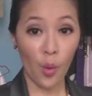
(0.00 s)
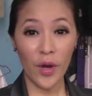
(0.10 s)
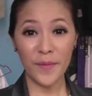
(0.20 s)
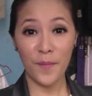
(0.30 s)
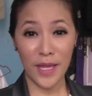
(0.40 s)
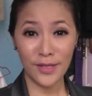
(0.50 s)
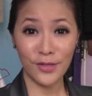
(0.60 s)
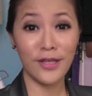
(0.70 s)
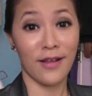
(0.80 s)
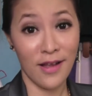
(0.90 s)
What made
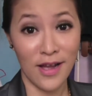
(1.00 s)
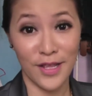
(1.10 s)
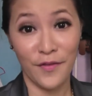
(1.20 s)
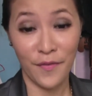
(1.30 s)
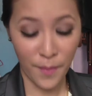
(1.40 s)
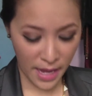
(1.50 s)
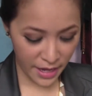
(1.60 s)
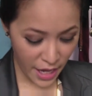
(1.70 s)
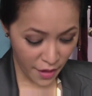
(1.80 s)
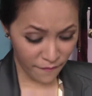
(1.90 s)
to the cut of
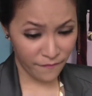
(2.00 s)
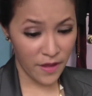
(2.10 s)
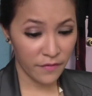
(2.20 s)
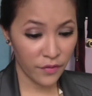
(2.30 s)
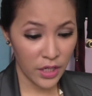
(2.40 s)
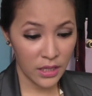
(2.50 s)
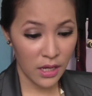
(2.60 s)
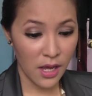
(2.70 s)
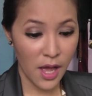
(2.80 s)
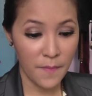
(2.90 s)
my favorite
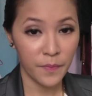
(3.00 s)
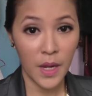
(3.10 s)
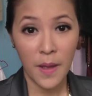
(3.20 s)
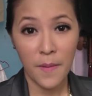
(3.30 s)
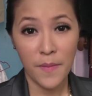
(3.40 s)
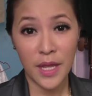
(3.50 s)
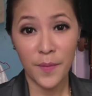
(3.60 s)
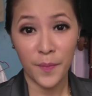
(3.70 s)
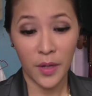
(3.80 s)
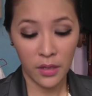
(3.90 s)

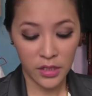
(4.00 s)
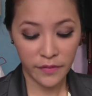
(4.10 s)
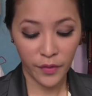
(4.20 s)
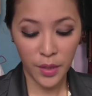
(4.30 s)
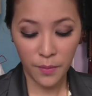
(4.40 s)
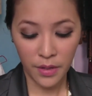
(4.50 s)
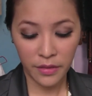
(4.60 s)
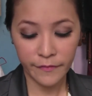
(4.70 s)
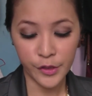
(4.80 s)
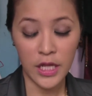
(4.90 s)
makeup products for the
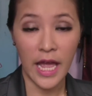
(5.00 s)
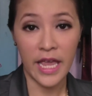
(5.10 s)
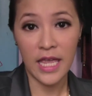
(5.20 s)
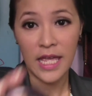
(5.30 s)
month of July